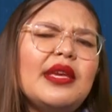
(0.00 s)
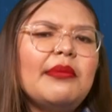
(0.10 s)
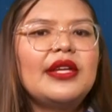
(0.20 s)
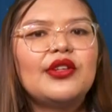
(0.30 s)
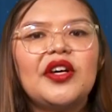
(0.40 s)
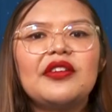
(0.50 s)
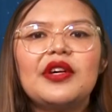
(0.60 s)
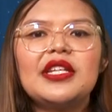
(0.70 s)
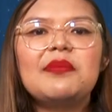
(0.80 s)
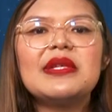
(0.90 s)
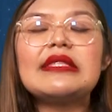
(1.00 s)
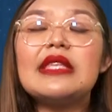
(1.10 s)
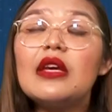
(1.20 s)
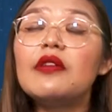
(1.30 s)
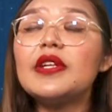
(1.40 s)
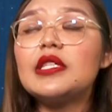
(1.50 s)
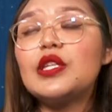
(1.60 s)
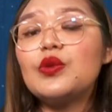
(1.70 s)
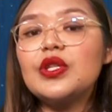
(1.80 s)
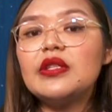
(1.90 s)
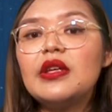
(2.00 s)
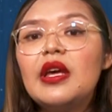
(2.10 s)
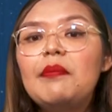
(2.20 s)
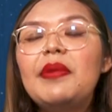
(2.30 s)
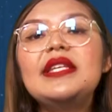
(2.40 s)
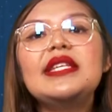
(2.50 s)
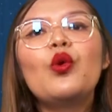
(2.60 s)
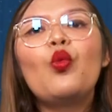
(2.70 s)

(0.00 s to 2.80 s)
they might not grant him a stay of execution pending